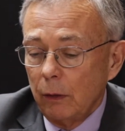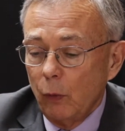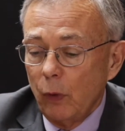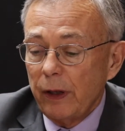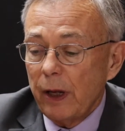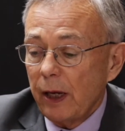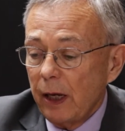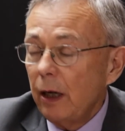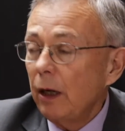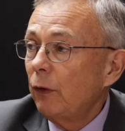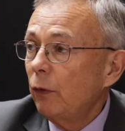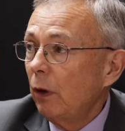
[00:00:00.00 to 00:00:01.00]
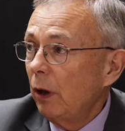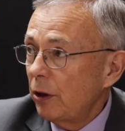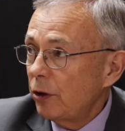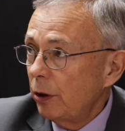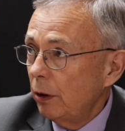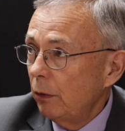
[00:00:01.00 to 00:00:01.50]
when they get into an
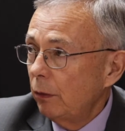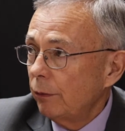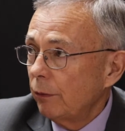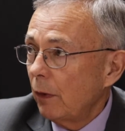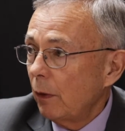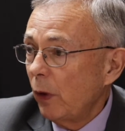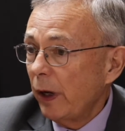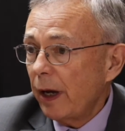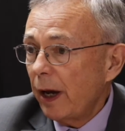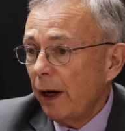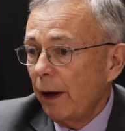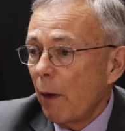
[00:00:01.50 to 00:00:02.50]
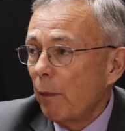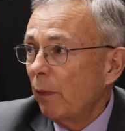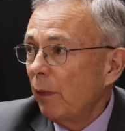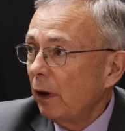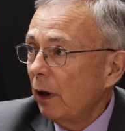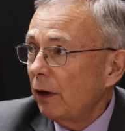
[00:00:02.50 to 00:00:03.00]
issue, we can't help
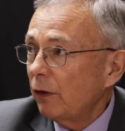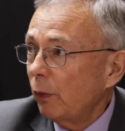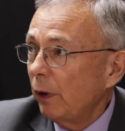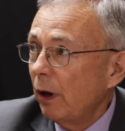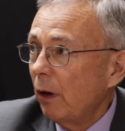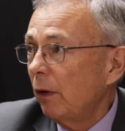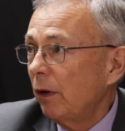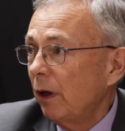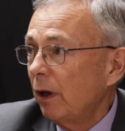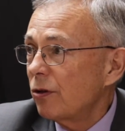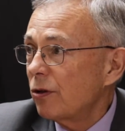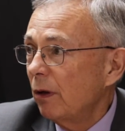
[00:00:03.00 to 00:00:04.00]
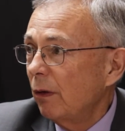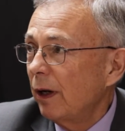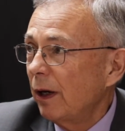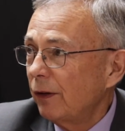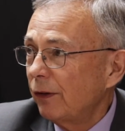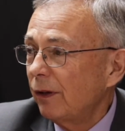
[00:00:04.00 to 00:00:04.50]
them unless we know what the issue
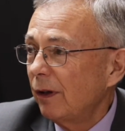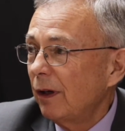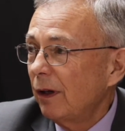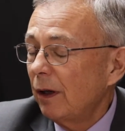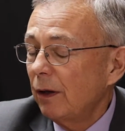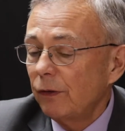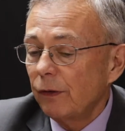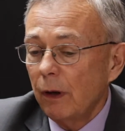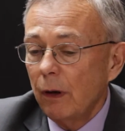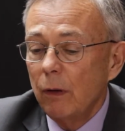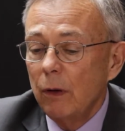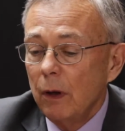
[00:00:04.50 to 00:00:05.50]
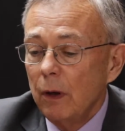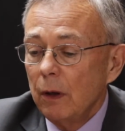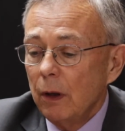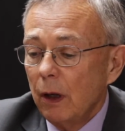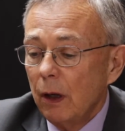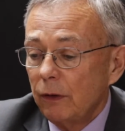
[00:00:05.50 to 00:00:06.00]
is. And so
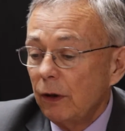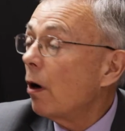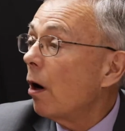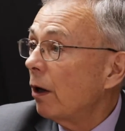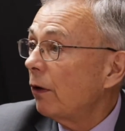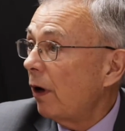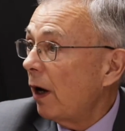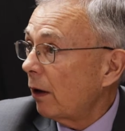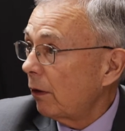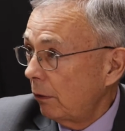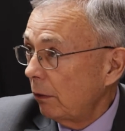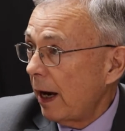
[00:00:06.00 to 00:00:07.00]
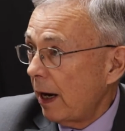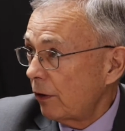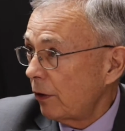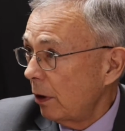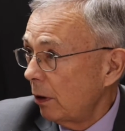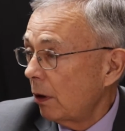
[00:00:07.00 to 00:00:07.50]
to contact
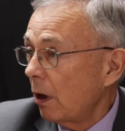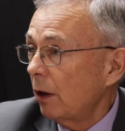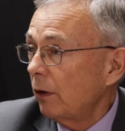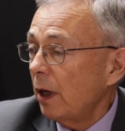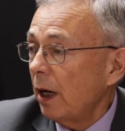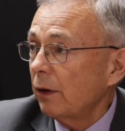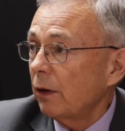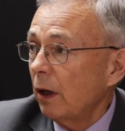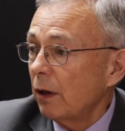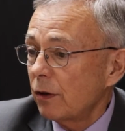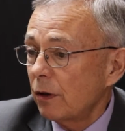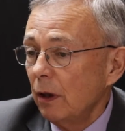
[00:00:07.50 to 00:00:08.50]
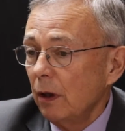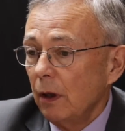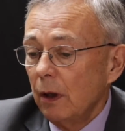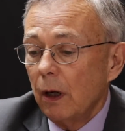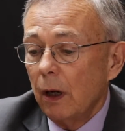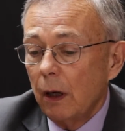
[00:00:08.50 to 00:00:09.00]
ASTA, contact us,
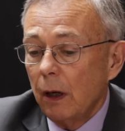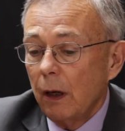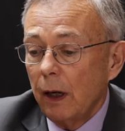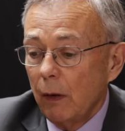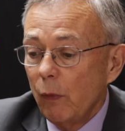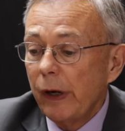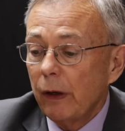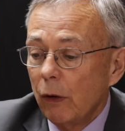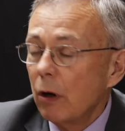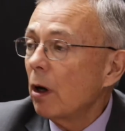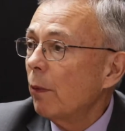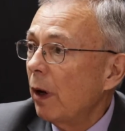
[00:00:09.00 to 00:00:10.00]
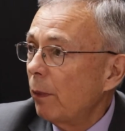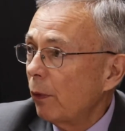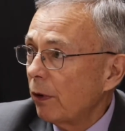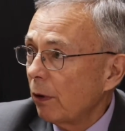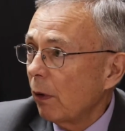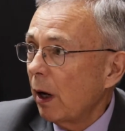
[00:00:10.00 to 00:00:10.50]
and we can hook them up
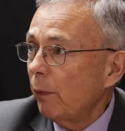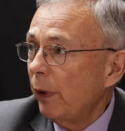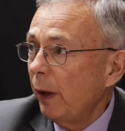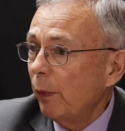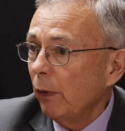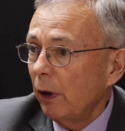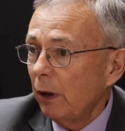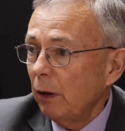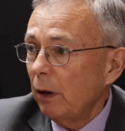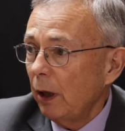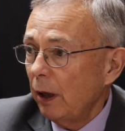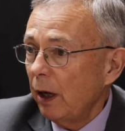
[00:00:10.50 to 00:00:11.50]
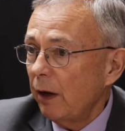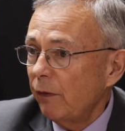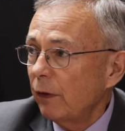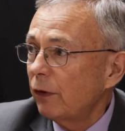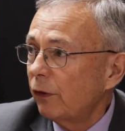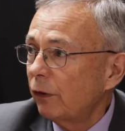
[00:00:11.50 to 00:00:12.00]
with the right people in
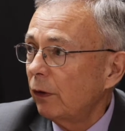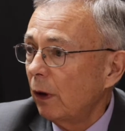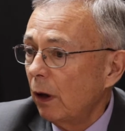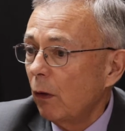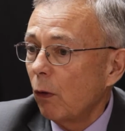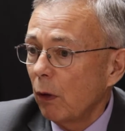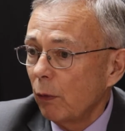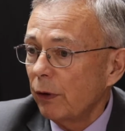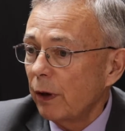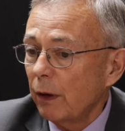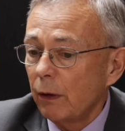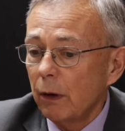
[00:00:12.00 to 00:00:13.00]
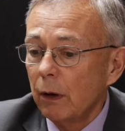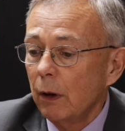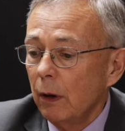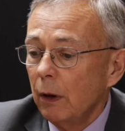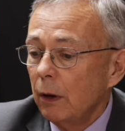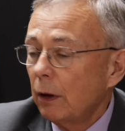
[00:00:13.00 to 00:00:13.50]
APHIS or with other
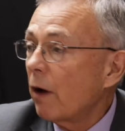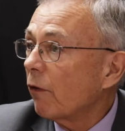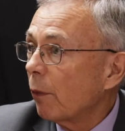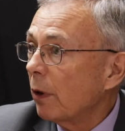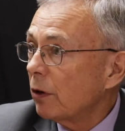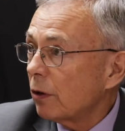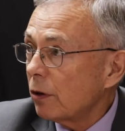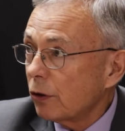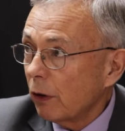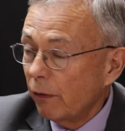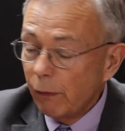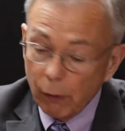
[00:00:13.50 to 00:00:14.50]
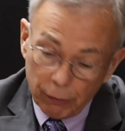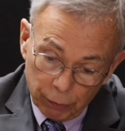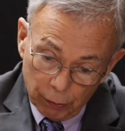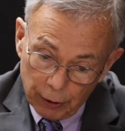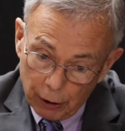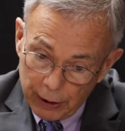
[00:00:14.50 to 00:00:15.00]
governments and so forth
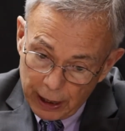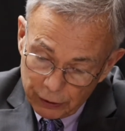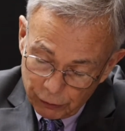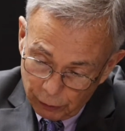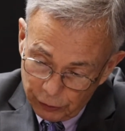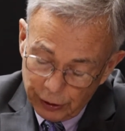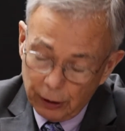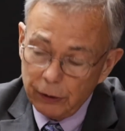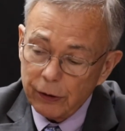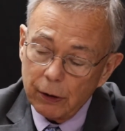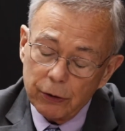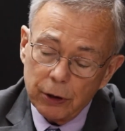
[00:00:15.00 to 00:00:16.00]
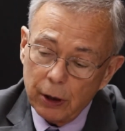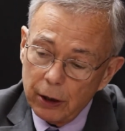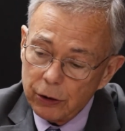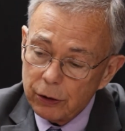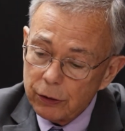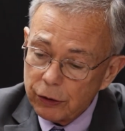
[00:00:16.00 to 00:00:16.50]
through their national seed
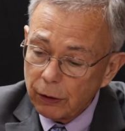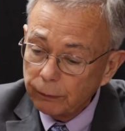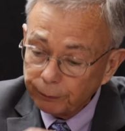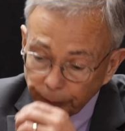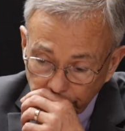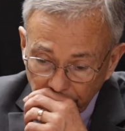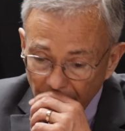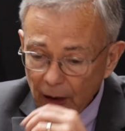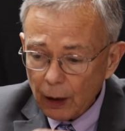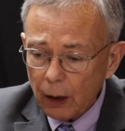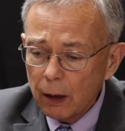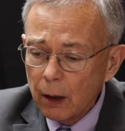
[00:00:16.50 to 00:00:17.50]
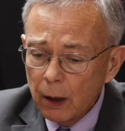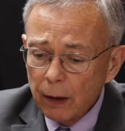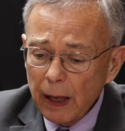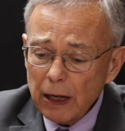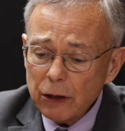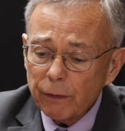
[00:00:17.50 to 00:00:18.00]
associations. So
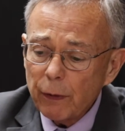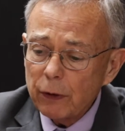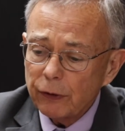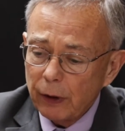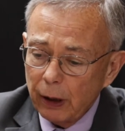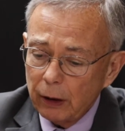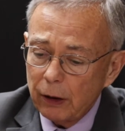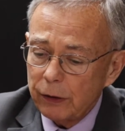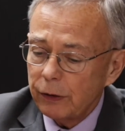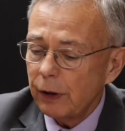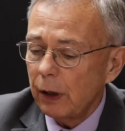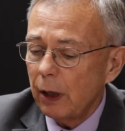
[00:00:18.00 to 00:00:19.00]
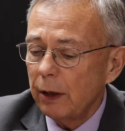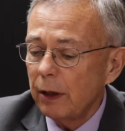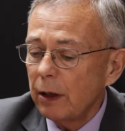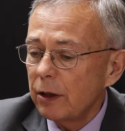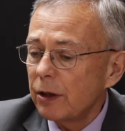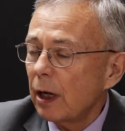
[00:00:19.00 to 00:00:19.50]
that's the first thing. And
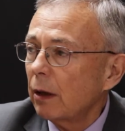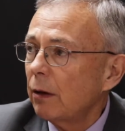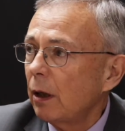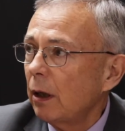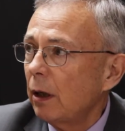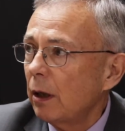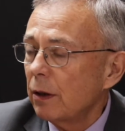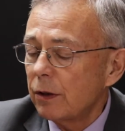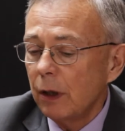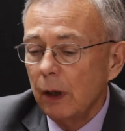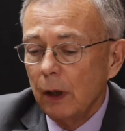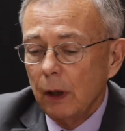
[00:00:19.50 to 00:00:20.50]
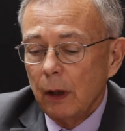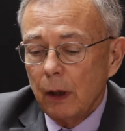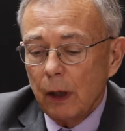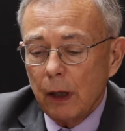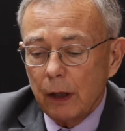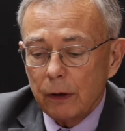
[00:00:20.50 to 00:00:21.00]
then the second thing is
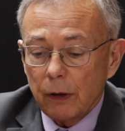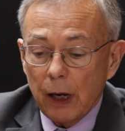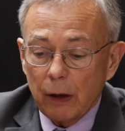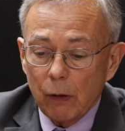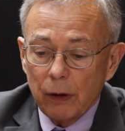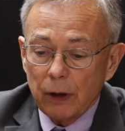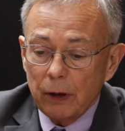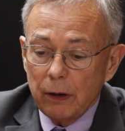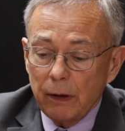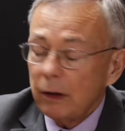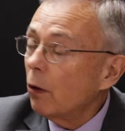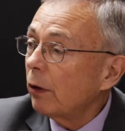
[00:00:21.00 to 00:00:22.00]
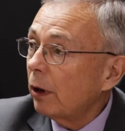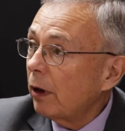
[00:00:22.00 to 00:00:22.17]
like on the